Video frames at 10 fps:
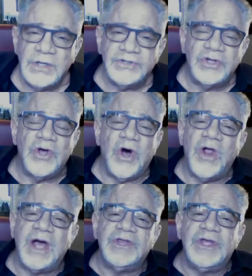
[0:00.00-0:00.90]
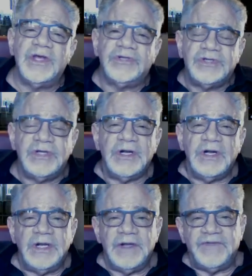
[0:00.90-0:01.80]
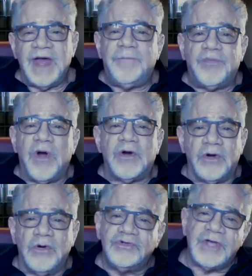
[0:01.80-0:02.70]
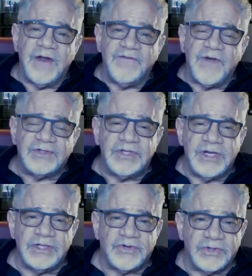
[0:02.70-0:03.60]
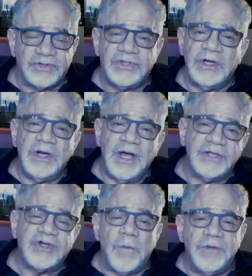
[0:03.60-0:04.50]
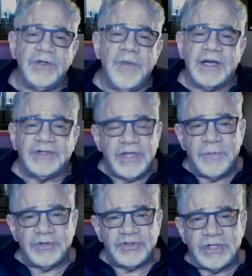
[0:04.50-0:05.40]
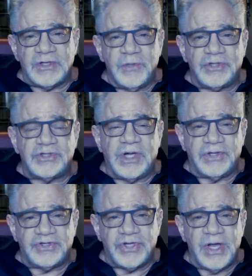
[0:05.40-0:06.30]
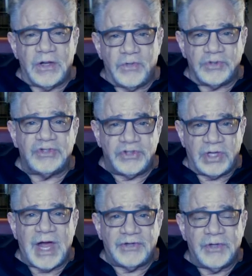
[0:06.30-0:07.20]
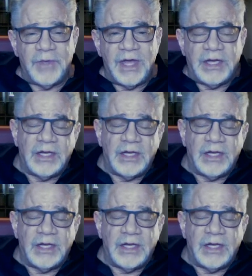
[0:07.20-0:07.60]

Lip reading: So the whole idea is, if that broker who's got a vested interest and is hoping to make a 10% commission on the sale, which he's allowed to make,